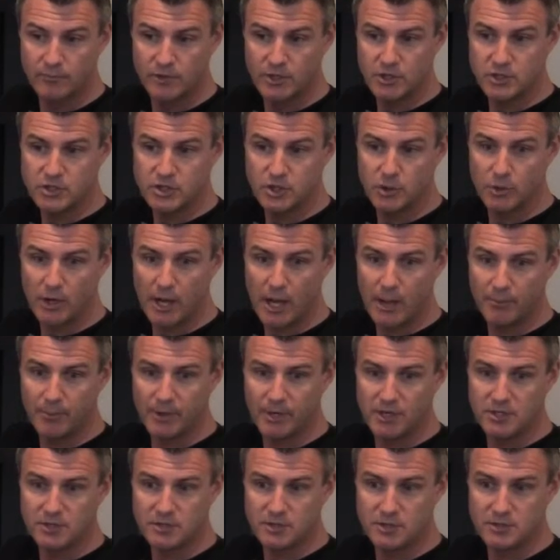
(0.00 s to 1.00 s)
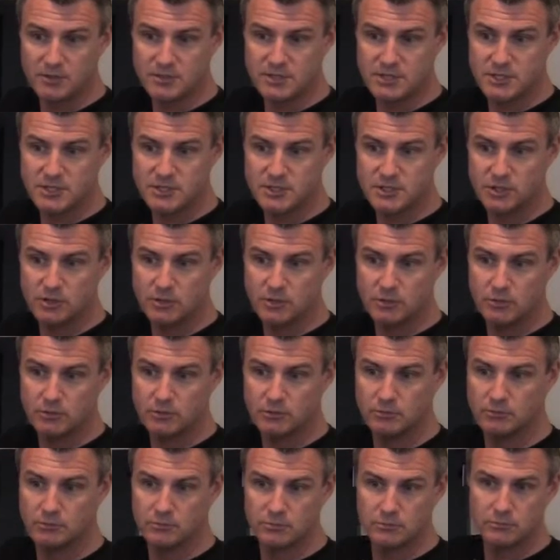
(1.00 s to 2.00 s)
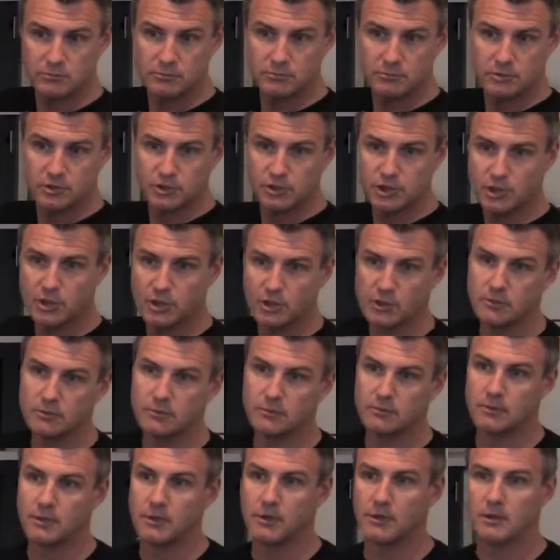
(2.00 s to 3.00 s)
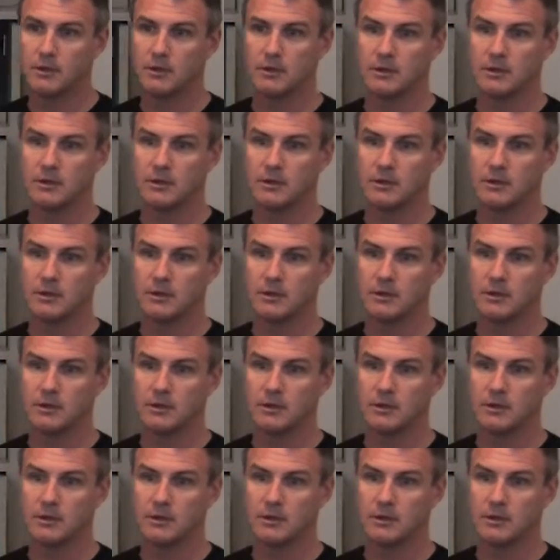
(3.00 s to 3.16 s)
You chew it up and it turns into sugar.